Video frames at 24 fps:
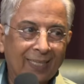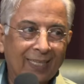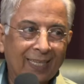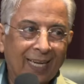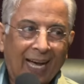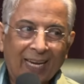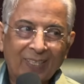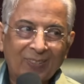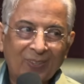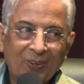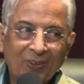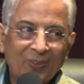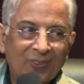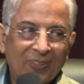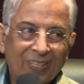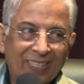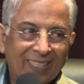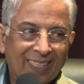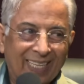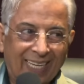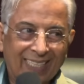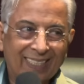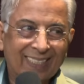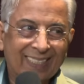I don't think
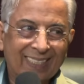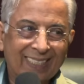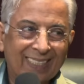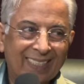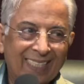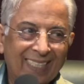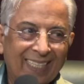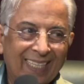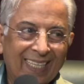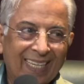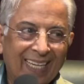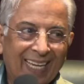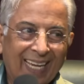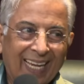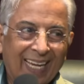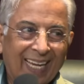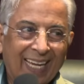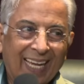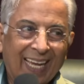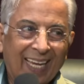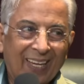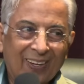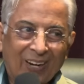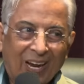that's
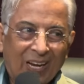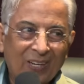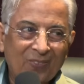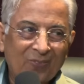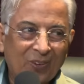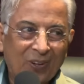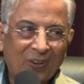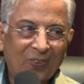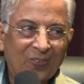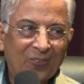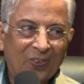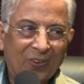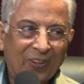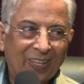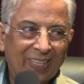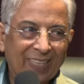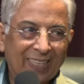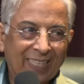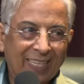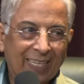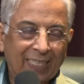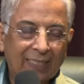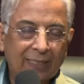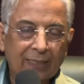a right way of doing
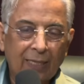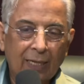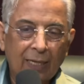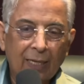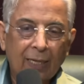things.